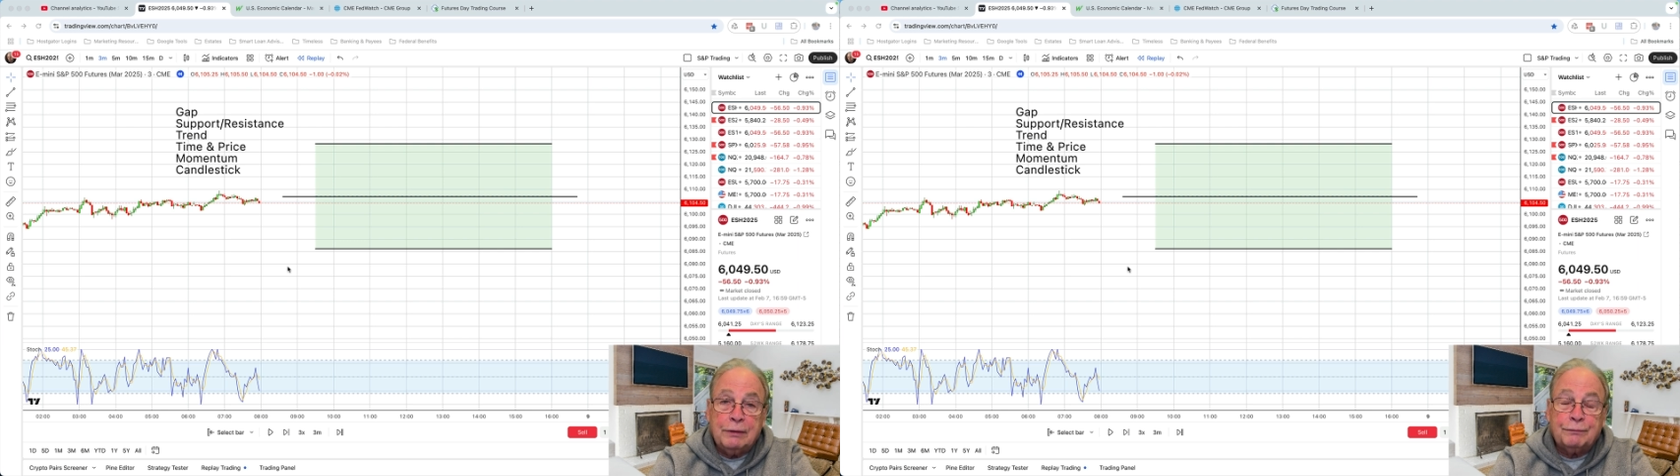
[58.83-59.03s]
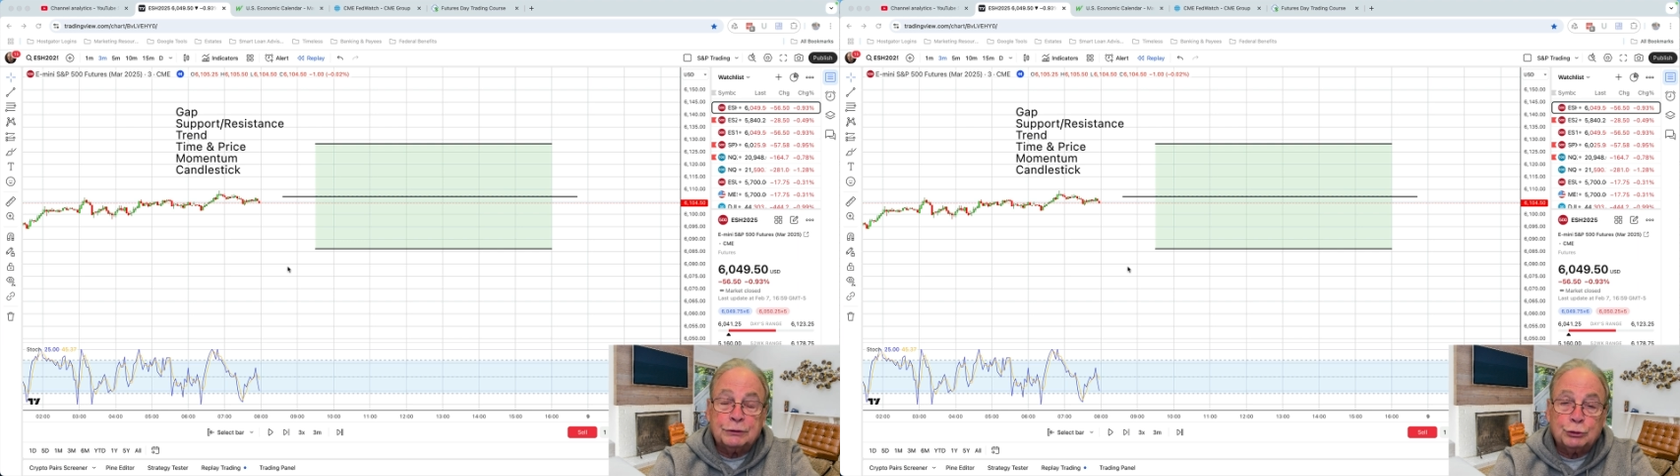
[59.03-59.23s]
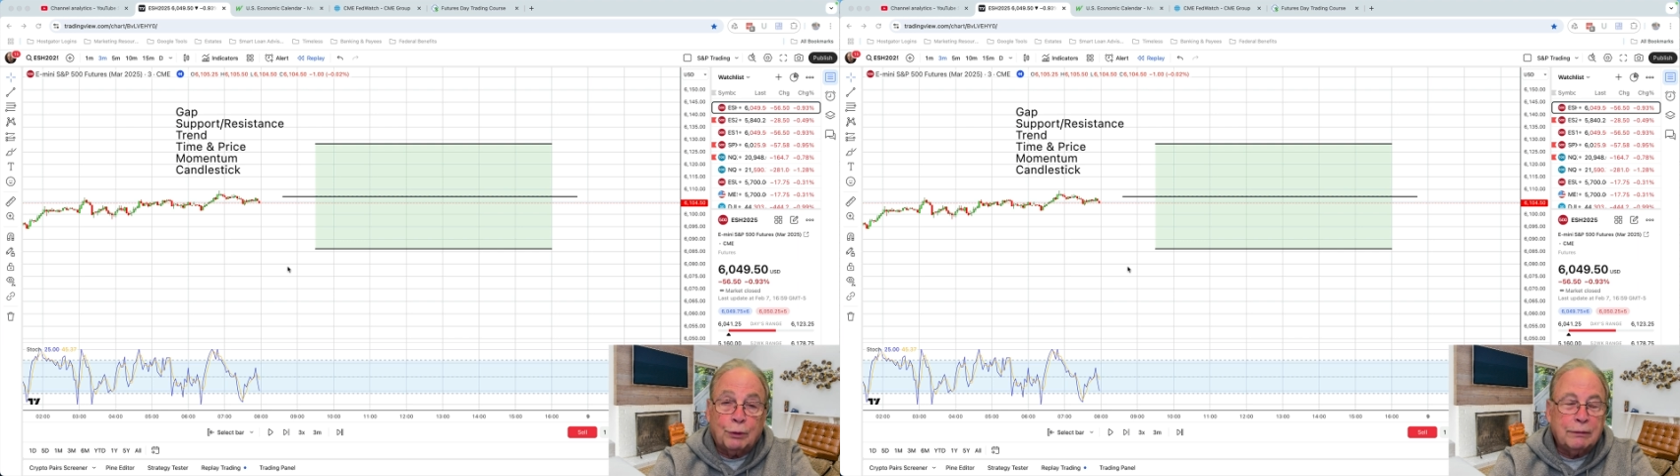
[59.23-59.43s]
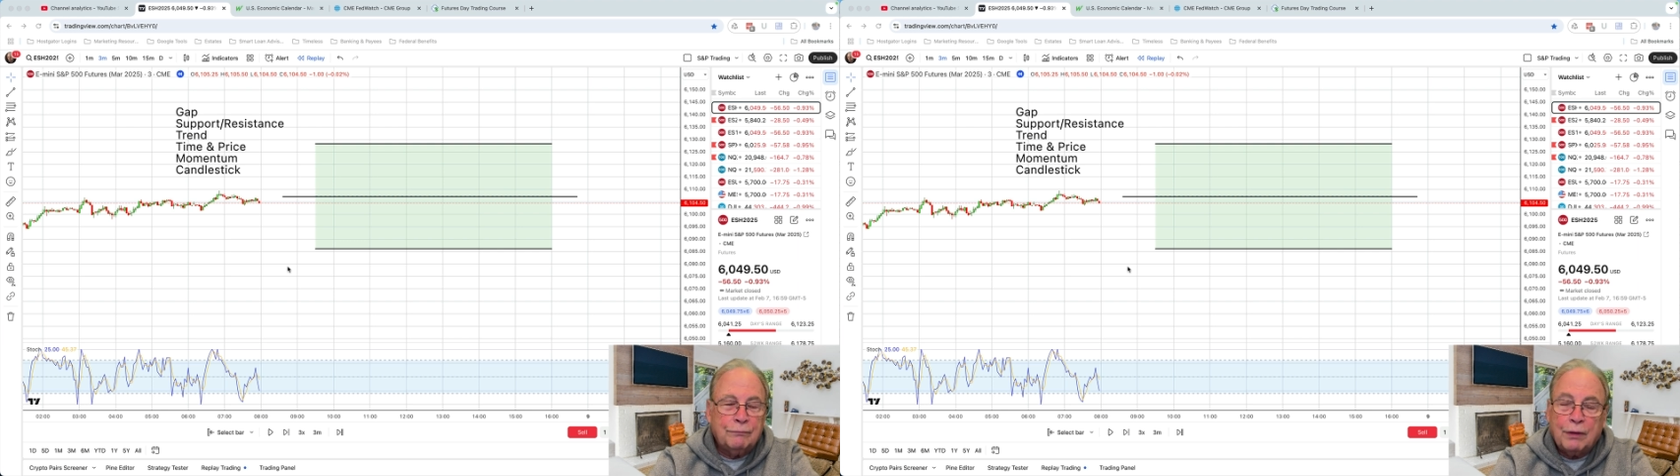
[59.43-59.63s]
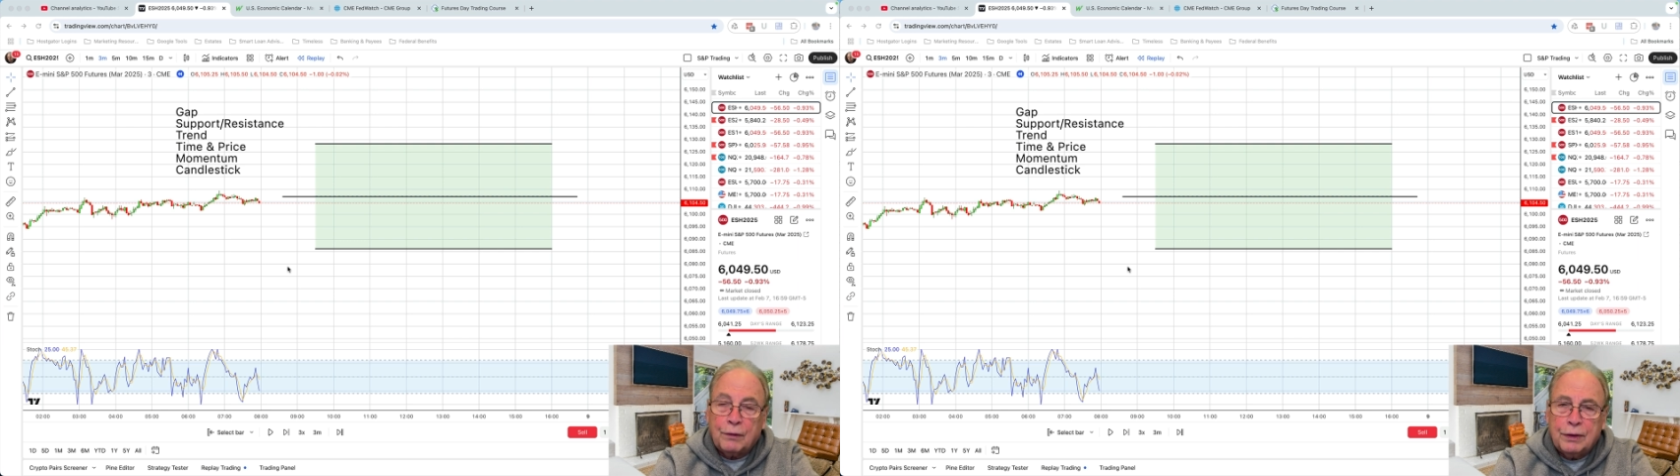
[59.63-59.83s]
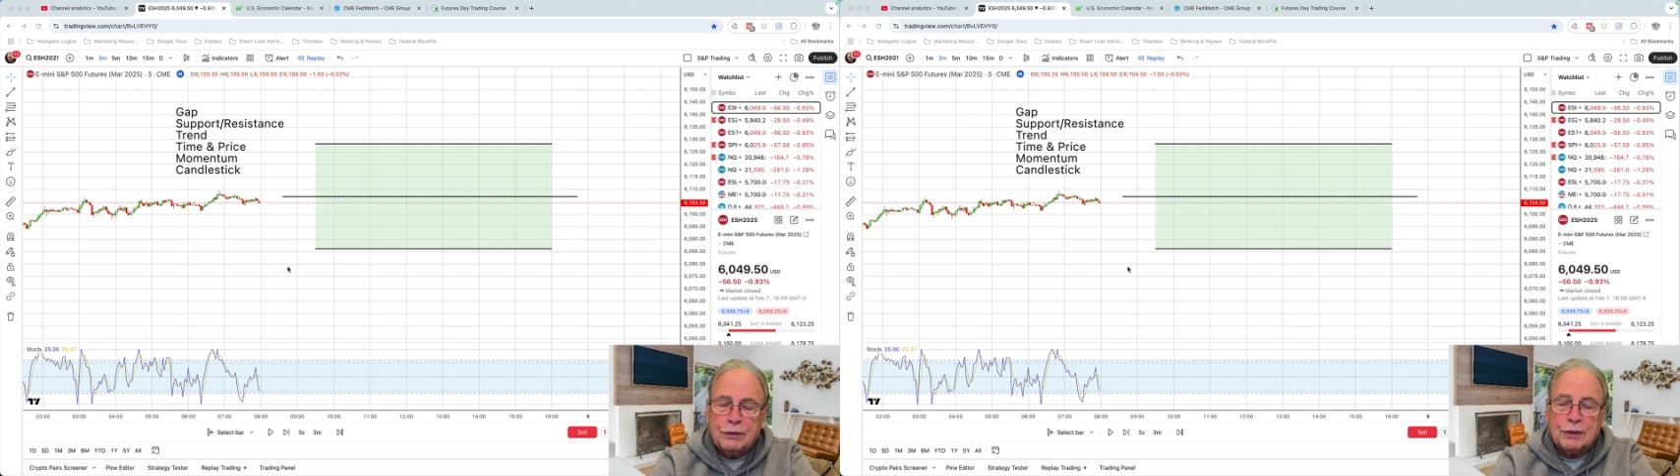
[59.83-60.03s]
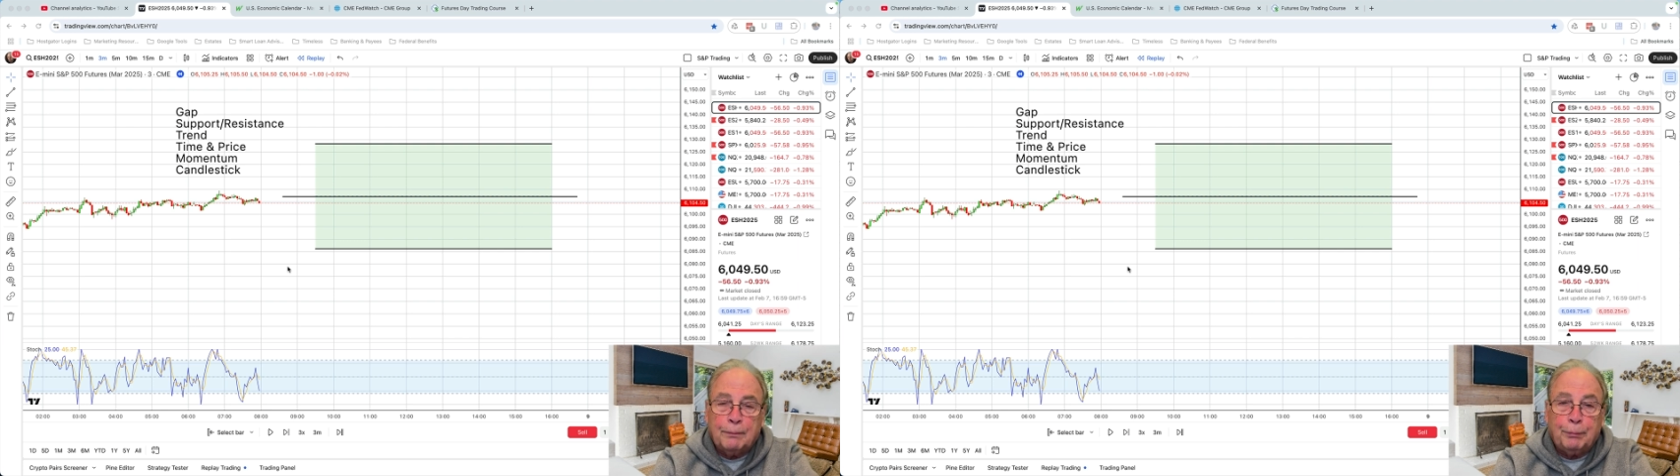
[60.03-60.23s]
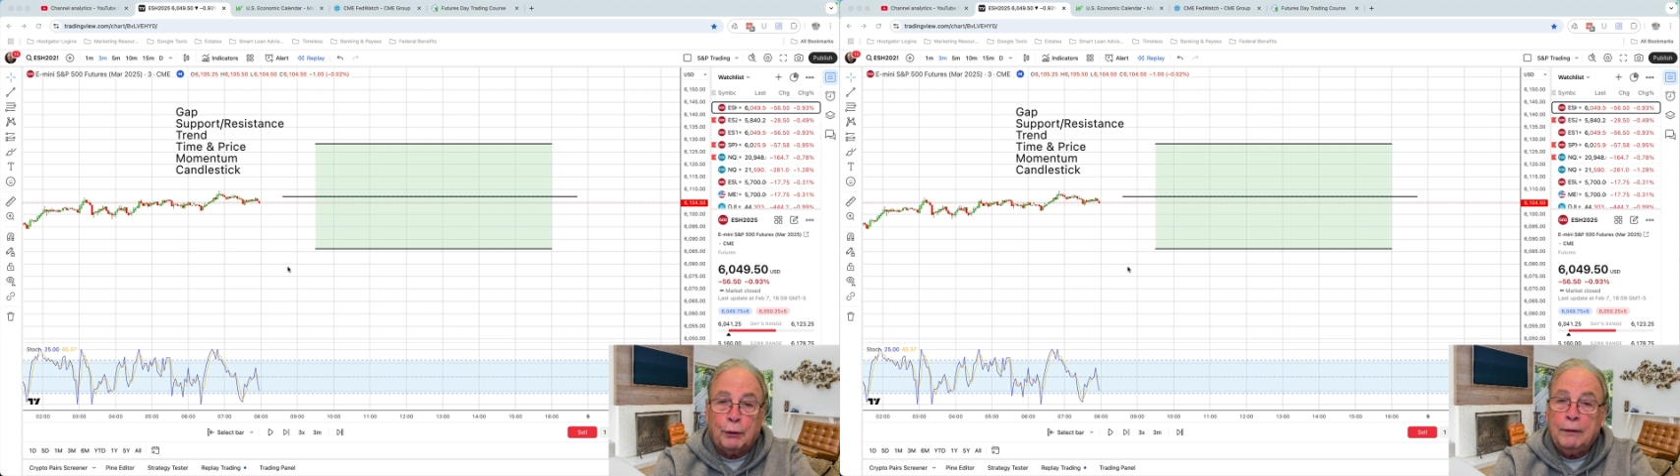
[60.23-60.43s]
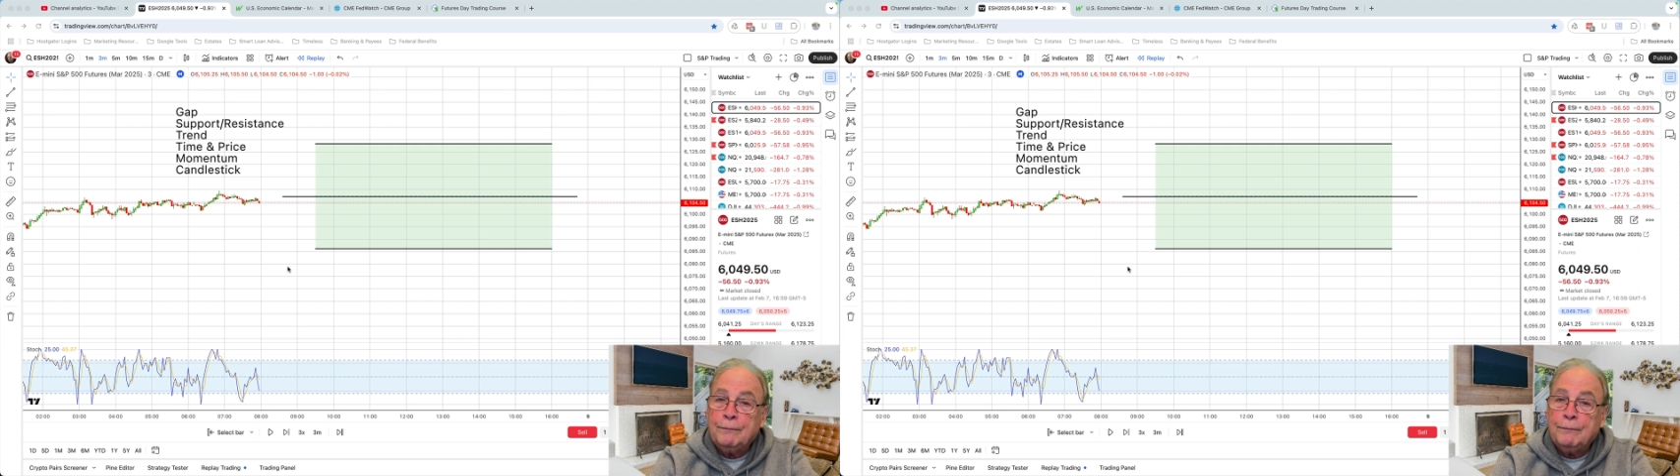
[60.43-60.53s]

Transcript: for short. Very simple.